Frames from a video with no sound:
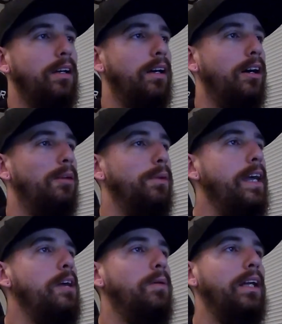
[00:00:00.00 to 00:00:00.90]
But
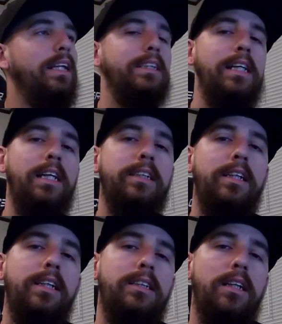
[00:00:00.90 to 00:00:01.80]
anyway, let's get
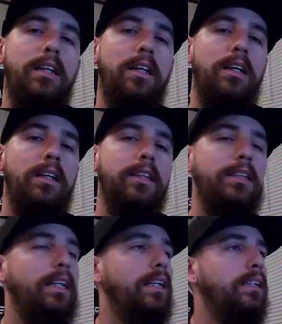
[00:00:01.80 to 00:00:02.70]
into this. Let's
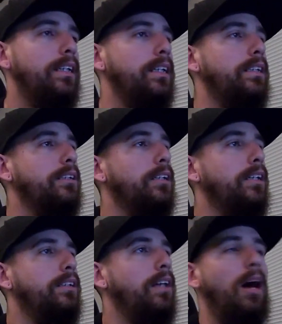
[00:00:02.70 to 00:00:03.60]
get into this
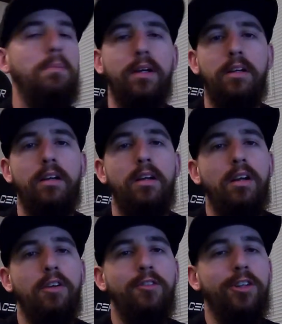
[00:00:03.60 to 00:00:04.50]
topic
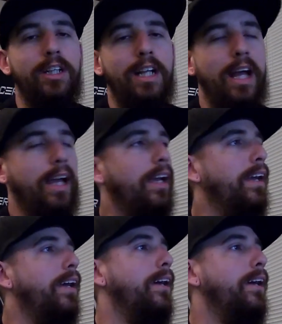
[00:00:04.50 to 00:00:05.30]
for today.